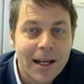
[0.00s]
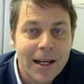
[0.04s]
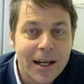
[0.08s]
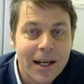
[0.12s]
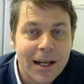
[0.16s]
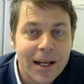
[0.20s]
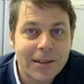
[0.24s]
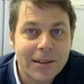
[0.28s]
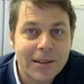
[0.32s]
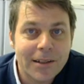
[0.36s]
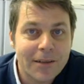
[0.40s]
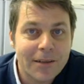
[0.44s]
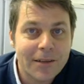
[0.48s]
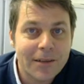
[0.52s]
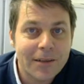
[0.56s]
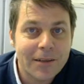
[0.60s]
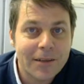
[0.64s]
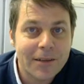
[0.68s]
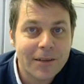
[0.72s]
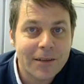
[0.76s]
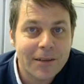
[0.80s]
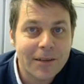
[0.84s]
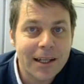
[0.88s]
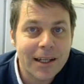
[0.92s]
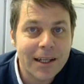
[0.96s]
Now let's have a
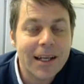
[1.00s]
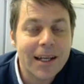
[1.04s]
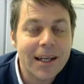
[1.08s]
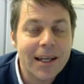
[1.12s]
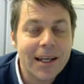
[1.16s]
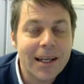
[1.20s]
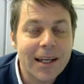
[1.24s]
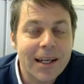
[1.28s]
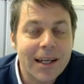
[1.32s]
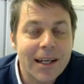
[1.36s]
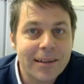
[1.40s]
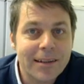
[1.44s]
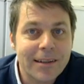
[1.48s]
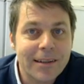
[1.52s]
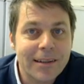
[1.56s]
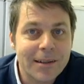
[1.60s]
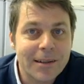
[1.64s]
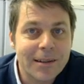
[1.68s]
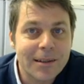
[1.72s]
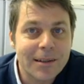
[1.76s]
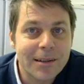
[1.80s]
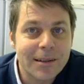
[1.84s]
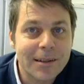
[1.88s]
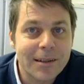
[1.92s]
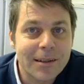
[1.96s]
look at it in our
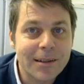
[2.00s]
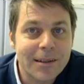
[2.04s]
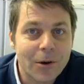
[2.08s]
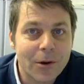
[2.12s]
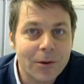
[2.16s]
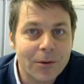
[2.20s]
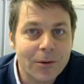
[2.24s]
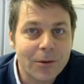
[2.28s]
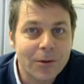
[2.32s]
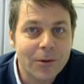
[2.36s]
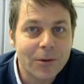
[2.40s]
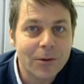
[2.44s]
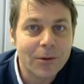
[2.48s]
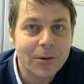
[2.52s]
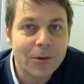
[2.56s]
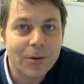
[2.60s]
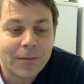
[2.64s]
CPU model.